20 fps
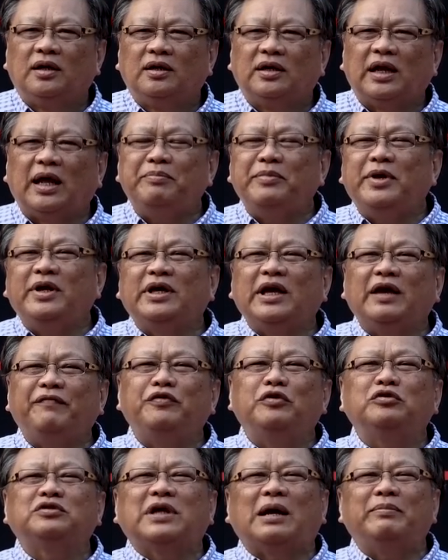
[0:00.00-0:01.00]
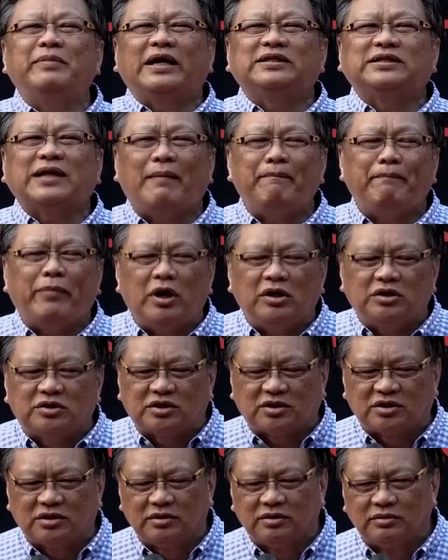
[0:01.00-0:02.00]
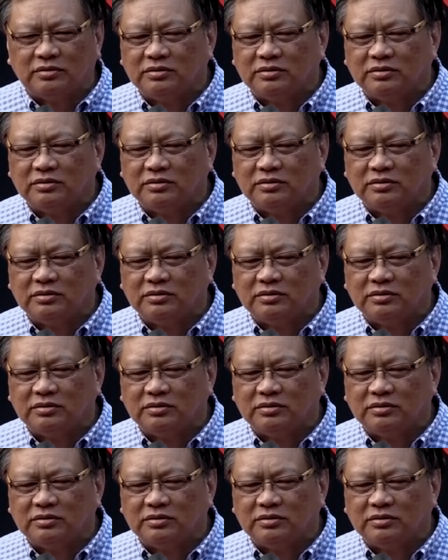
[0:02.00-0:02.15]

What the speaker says: Let me give you some examples.